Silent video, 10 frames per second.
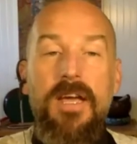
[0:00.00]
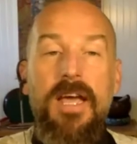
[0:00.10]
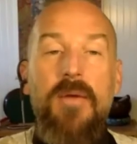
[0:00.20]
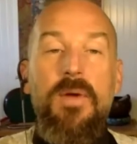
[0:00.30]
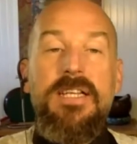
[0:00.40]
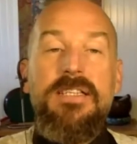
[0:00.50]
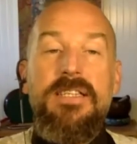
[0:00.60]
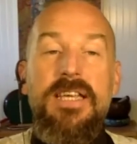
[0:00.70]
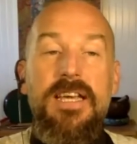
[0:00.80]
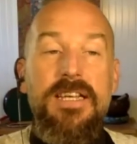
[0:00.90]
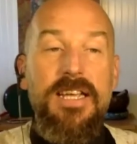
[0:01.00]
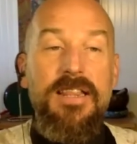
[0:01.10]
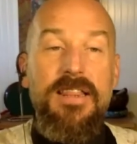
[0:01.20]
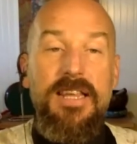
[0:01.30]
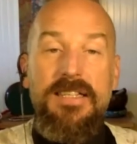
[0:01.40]
And we can see it in
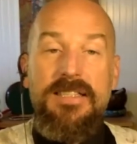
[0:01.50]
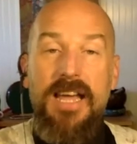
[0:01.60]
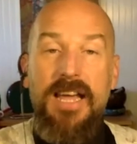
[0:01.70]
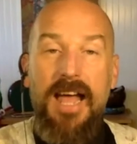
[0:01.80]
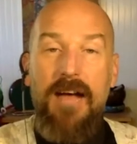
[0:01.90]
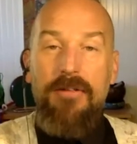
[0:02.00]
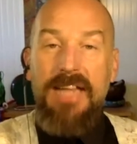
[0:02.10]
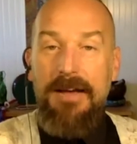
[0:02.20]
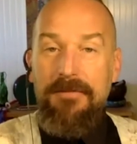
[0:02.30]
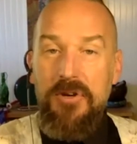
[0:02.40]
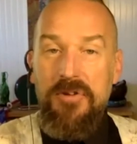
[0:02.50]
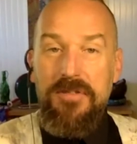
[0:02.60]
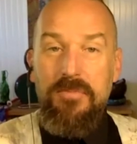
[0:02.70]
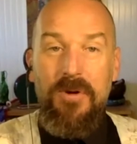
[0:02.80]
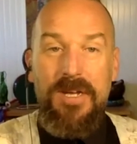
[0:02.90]
things like how laughter
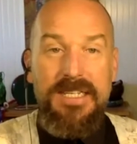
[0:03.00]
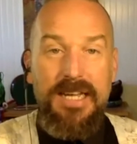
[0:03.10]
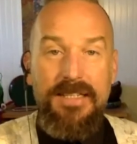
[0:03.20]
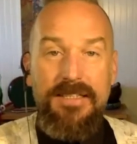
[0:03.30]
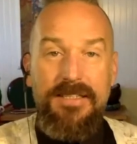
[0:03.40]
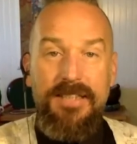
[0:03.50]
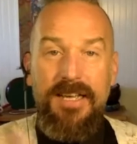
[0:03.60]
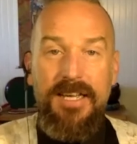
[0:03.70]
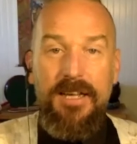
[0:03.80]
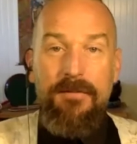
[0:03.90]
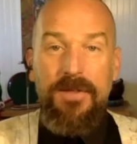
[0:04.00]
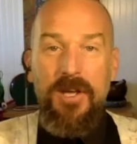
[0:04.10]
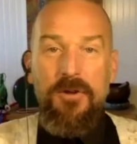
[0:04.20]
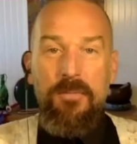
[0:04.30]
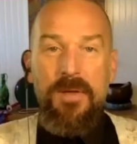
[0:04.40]
is more intense if the
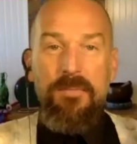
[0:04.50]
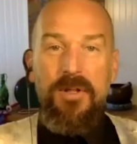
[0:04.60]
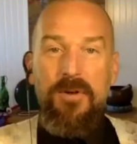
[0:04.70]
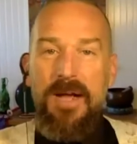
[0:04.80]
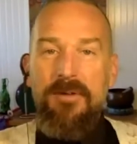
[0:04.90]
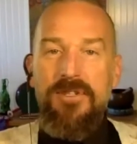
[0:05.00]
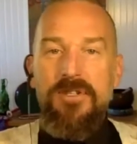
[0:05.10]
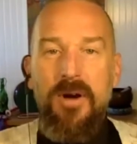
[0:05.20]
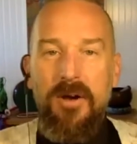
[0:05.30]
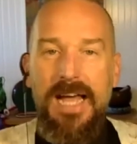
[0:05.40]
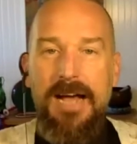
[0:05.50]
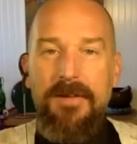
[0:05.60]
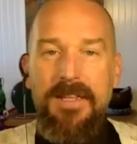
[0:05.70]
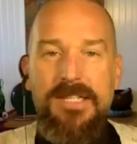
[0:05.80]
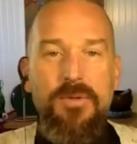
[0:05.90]
other people around you are
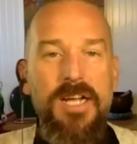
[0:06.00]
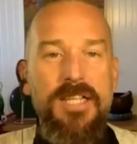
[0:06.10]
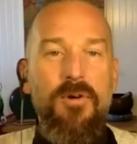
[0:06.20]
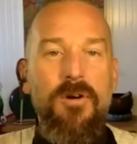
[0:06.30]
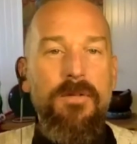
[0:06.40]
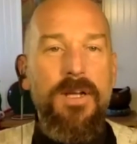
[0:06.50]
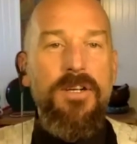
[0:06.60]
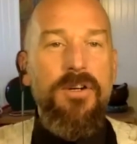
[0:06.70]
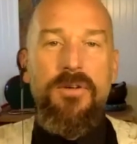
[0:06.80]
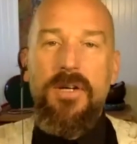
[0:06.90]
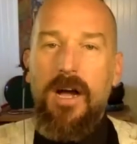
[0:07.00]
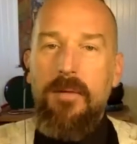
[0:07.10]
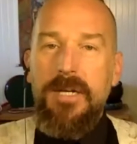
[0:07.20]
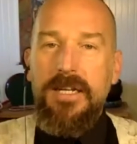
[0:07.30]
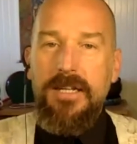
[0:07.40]
laughing. That's why it's more fun to go to a
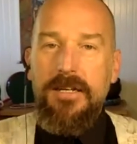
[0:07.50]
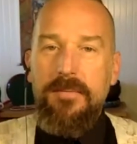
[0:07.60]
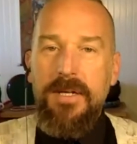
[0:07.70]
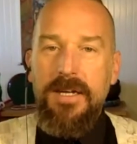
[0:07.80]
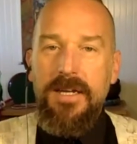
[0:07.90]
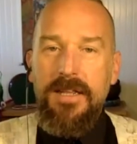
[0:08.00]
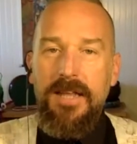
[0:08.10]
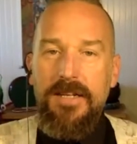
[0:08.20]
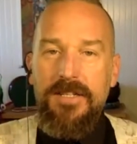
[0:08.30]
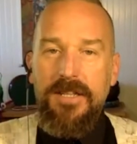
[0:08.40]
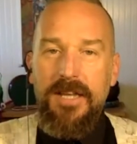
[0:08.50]
comedy club than to